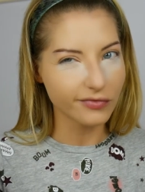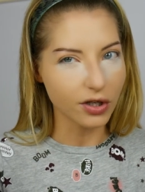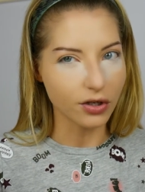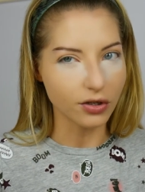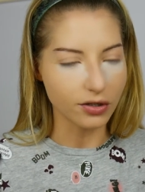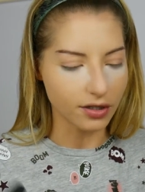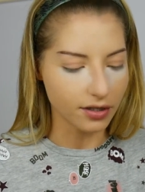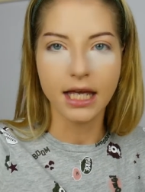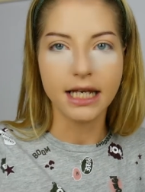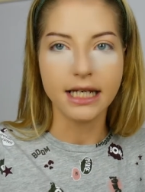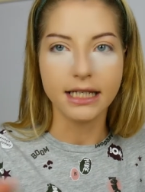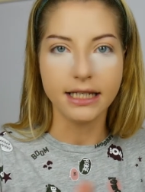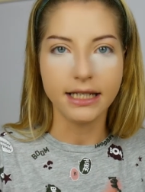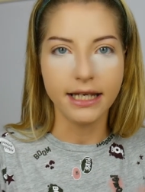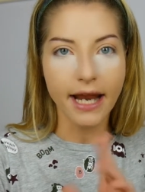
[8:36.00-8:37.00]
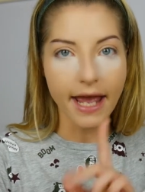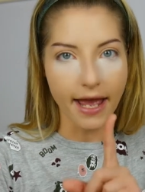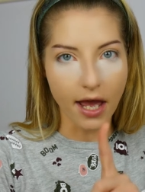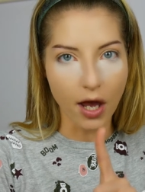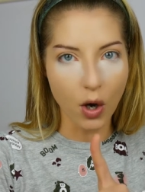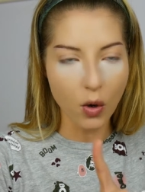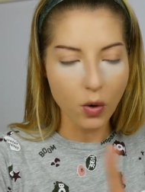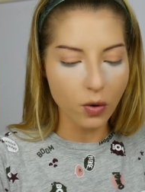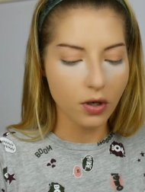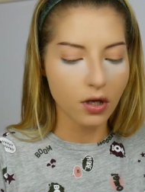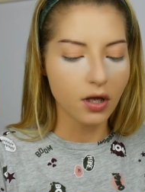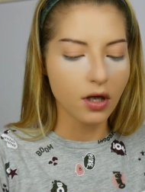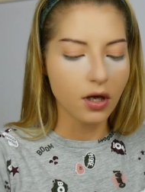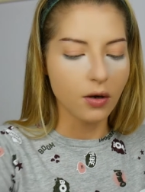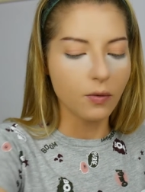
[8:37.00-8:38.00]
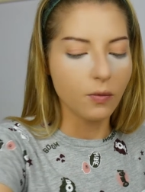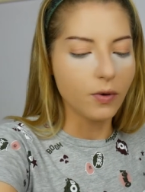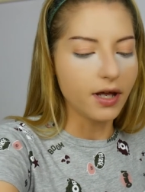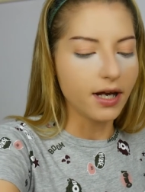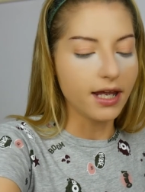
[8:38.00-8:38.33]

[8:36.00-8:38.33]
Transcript: good now what